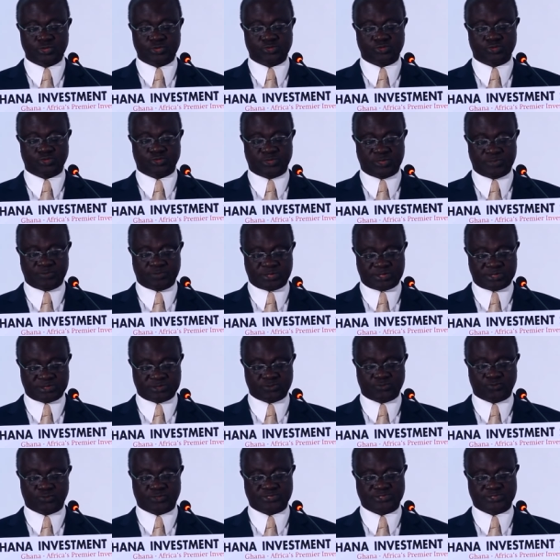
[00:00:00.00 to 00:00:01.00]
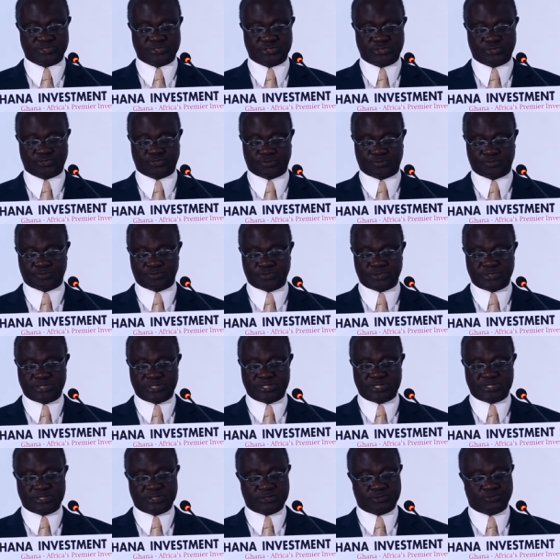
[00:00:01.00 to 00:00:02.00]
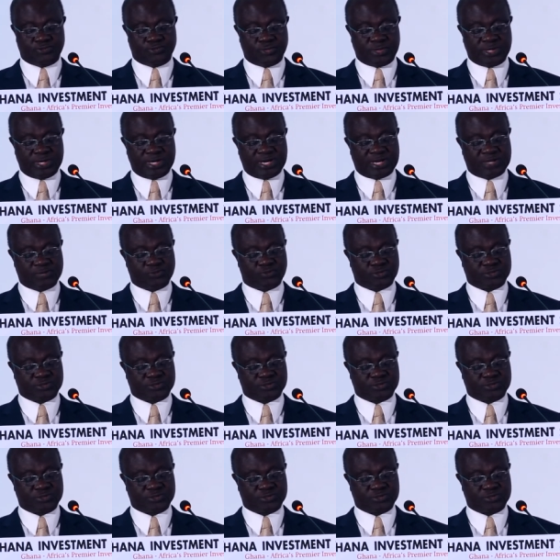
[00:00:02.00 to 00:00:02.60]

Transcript: to rebuild Western Europe the rail and